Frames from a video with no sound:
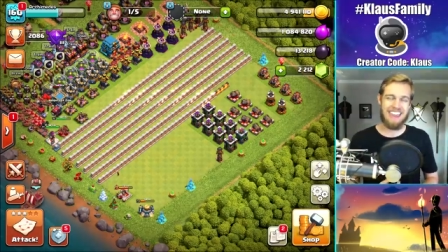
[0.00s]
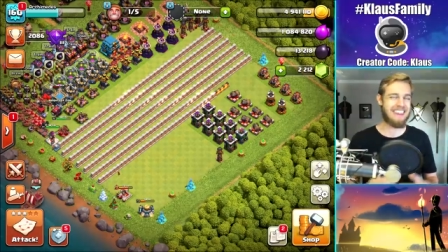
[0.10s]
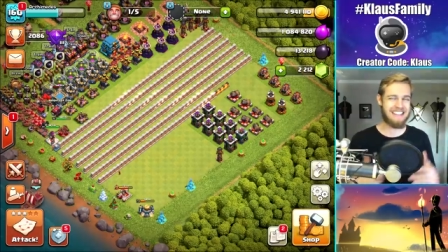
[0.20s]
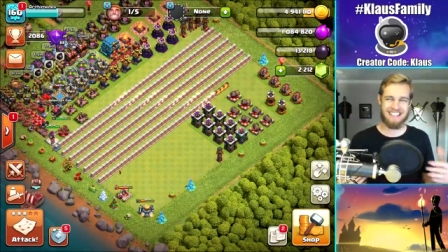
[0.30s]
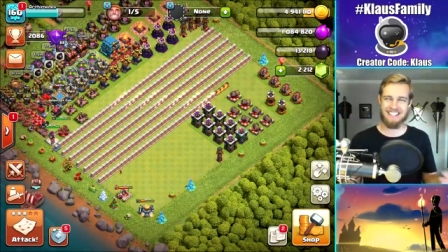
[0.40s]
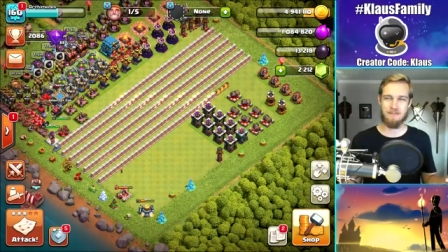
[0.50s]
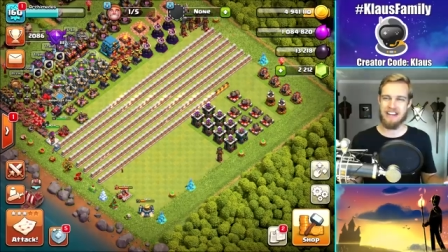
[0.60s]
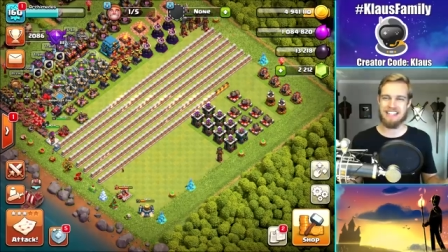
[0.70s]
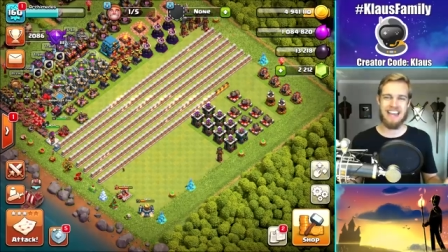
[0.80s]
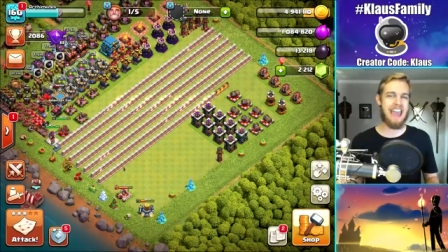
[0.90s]
This is a
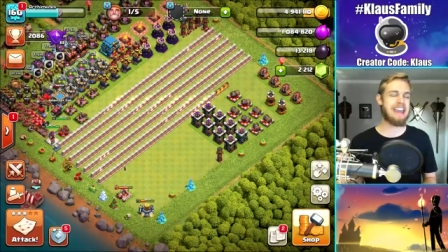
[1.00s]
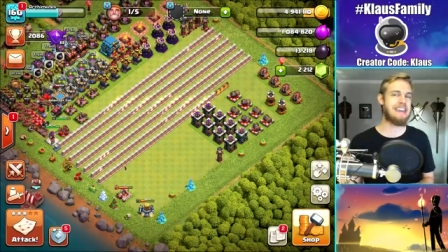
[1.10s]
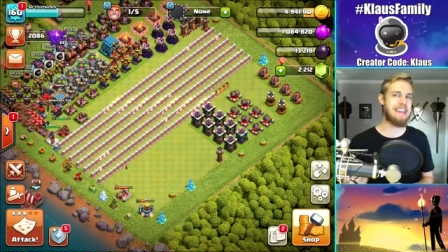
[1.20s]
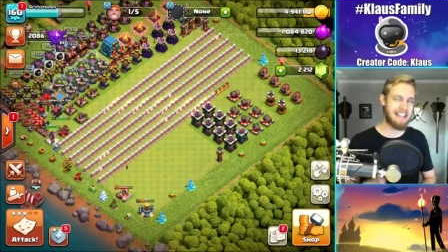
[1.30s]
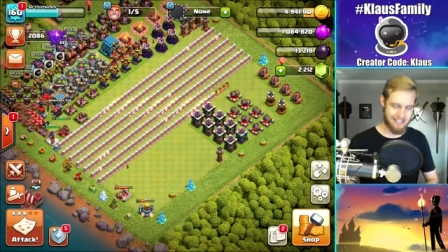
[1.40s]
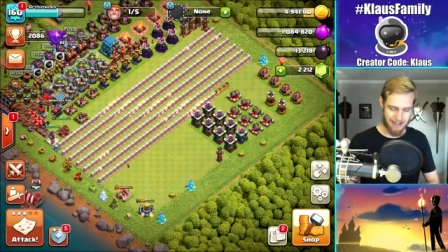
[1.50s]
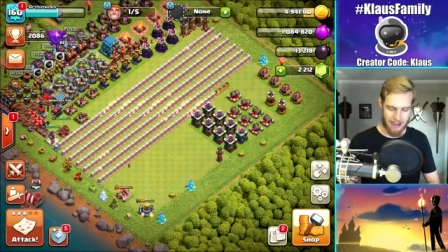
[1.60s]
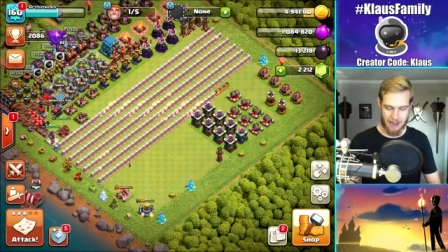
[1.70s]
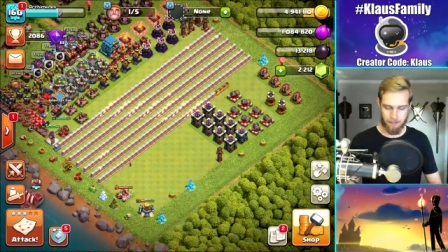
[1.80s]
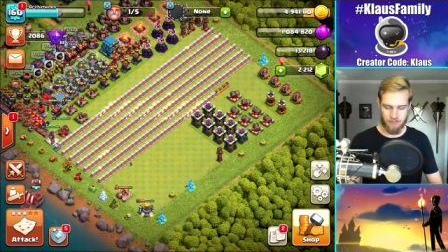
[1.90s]
big day. Next
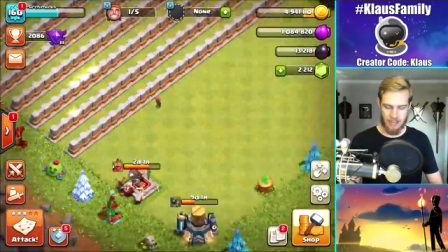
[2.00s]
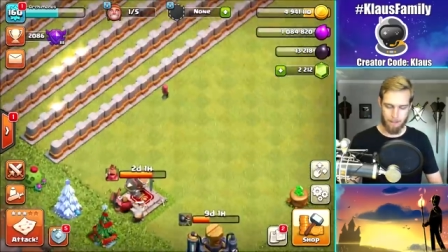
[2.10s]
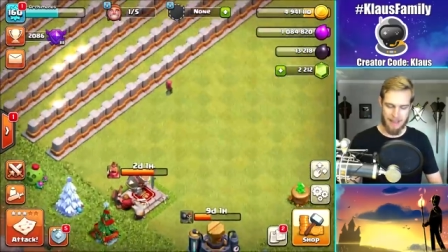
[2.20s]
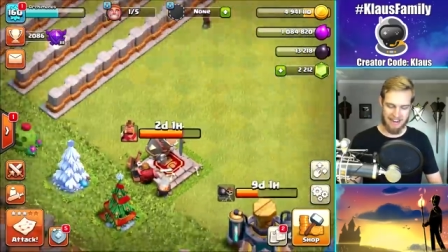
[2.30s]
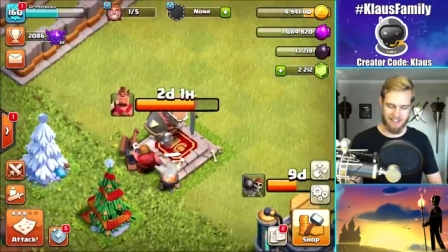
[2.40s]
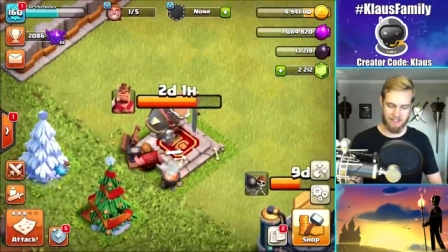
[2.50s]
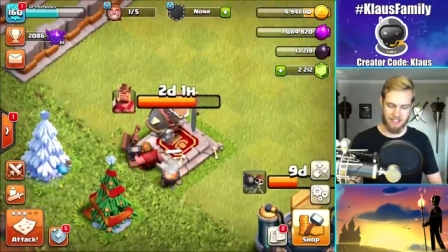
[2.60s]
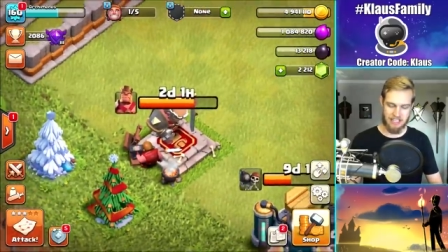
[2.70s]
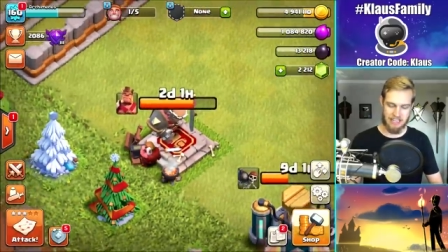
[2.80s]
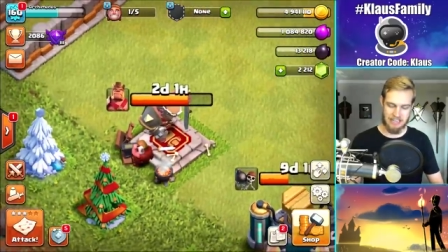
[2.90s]
time, maxing
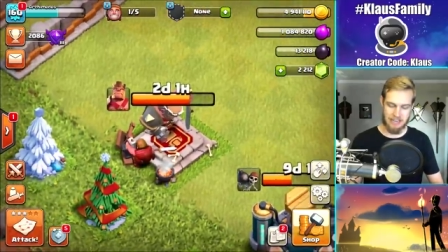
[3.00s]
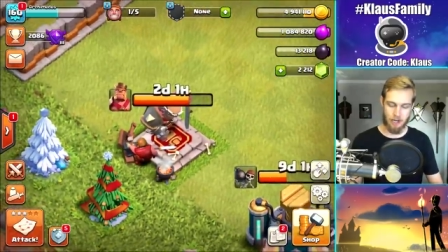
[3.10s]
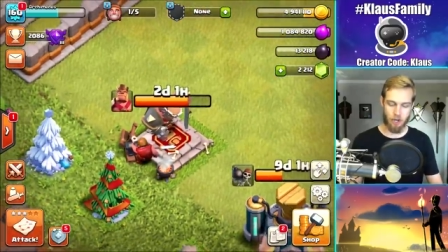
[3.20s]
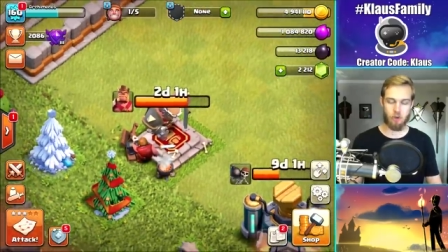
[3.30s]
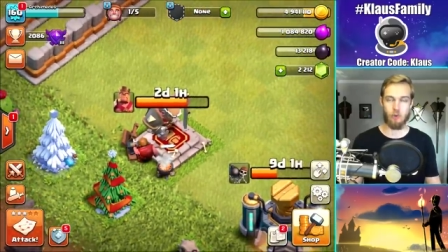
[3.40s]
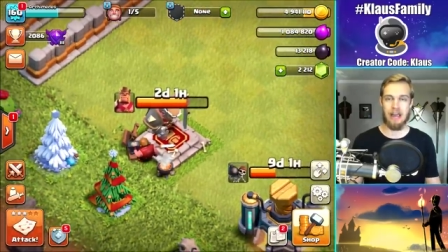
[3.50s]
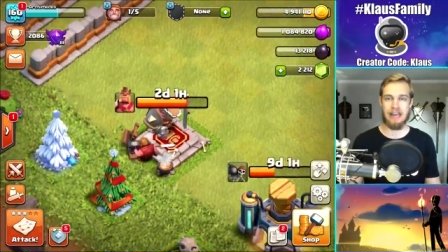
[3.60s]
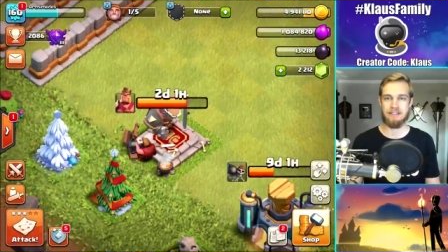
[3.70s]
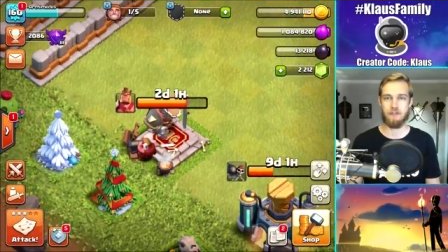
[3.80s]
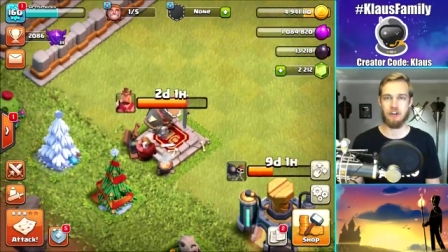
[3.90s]
the king and our
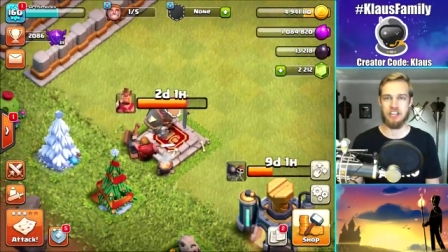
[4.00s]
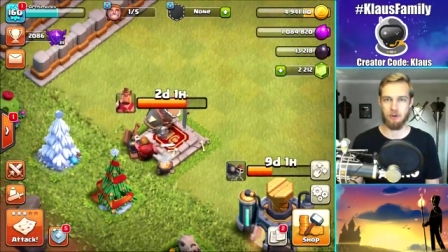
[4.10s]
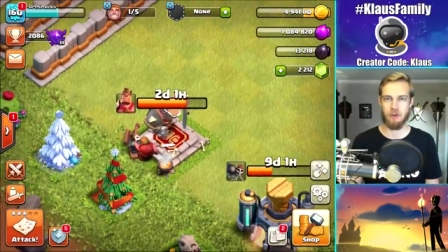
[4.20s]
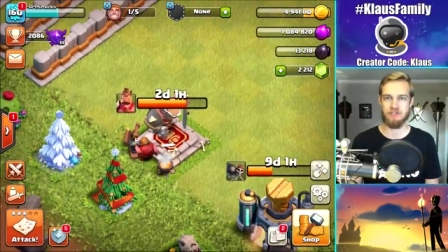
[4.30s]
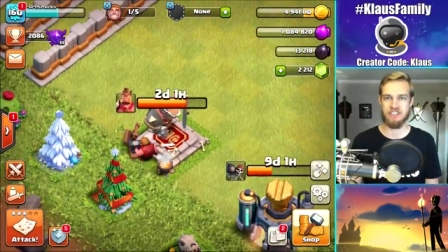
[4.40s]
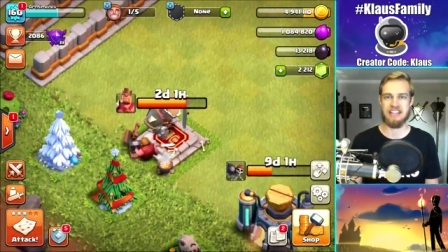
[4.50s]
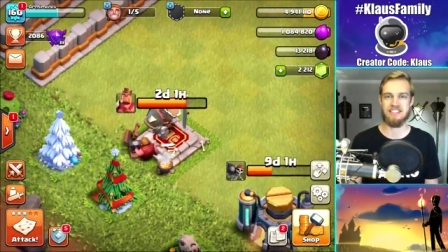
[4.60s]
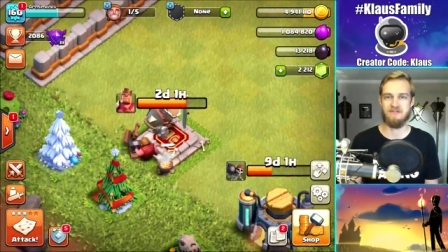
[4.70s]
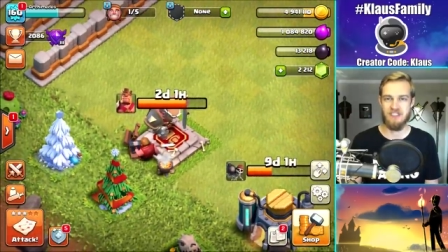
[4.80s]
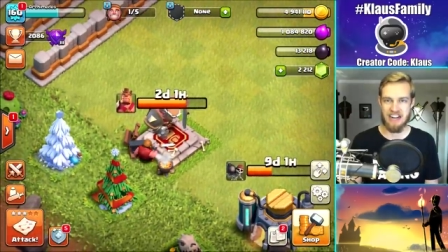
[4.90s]
grind for heroes
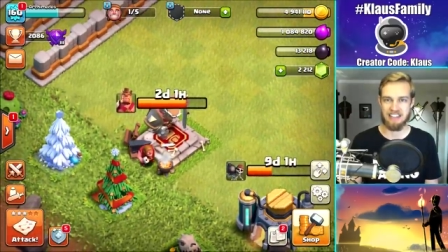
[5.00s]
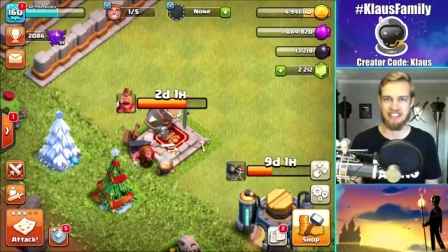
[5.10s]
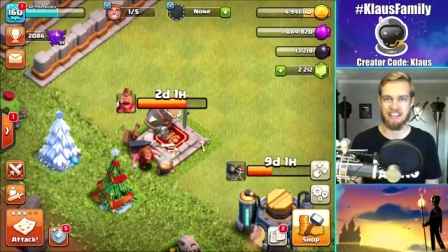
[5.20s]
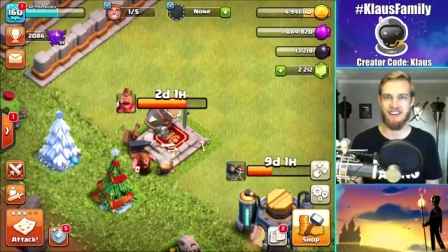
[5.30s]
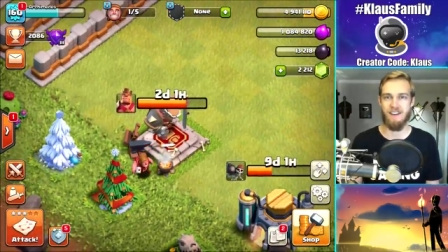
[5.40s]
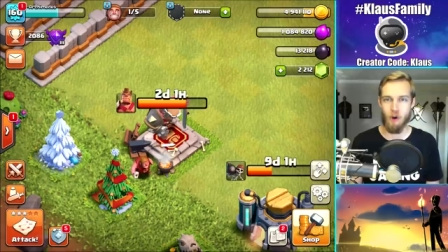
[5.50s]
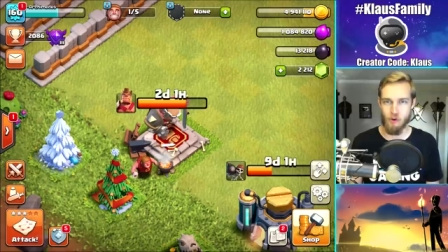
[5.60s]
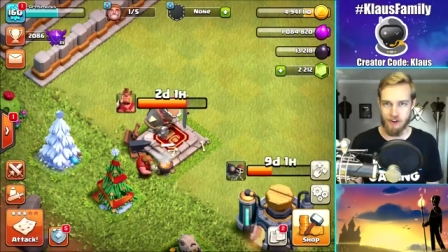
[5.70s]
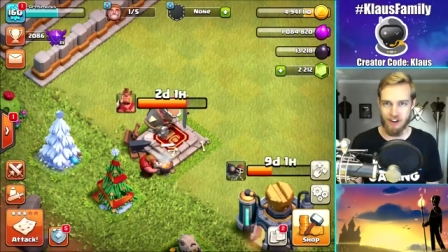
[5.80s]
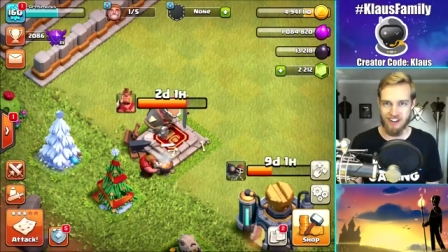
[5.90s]
is finally
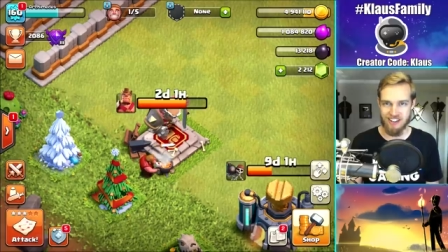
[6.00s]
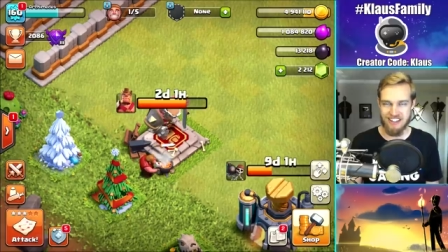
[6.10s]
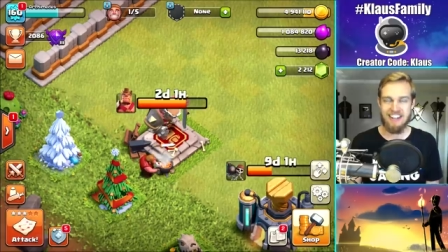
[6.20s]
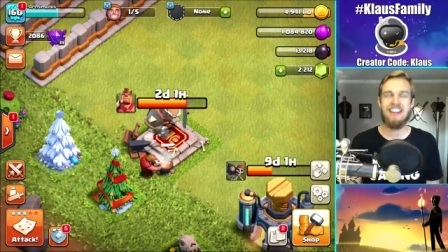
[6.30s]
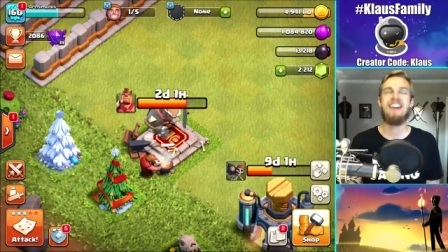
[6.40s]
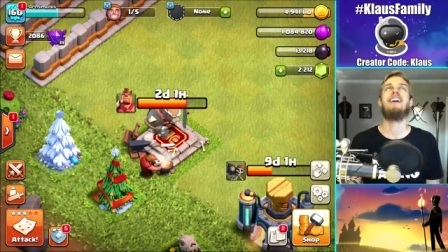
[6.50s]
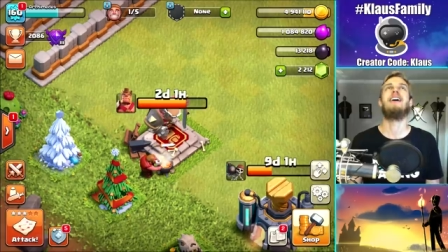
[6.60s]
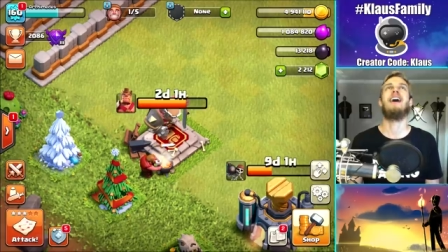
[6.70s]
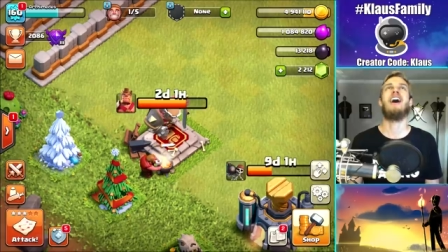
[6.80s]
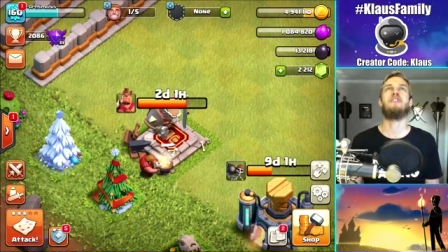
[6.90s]
over.
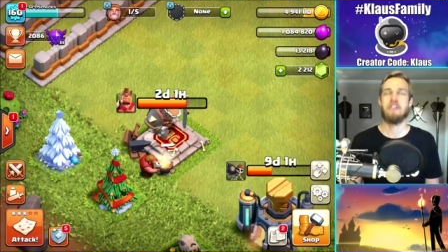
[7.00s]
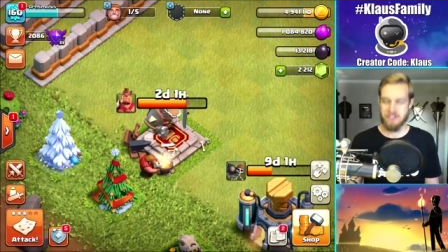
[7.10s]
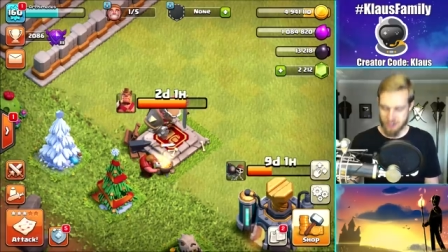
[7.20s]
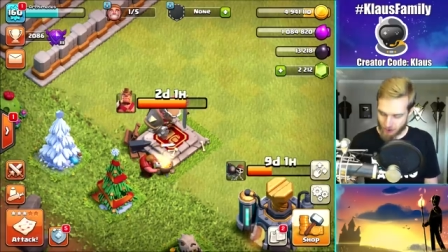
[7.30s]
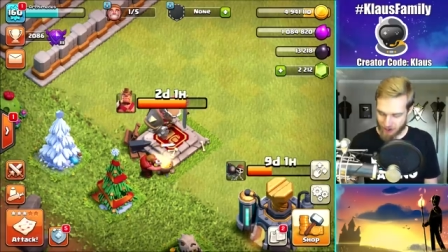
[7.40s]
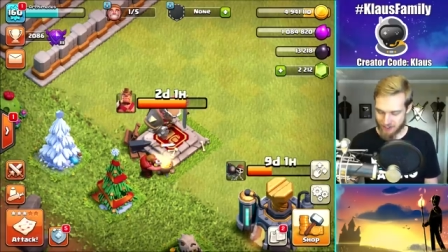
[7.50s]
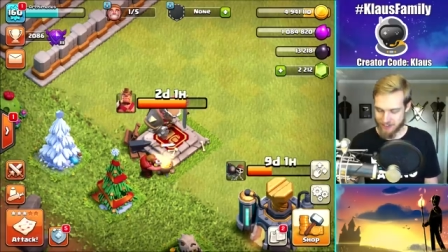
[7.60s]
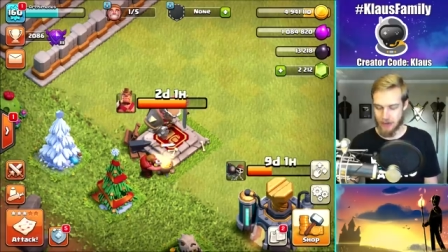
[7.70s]
Oh, it feels so good. So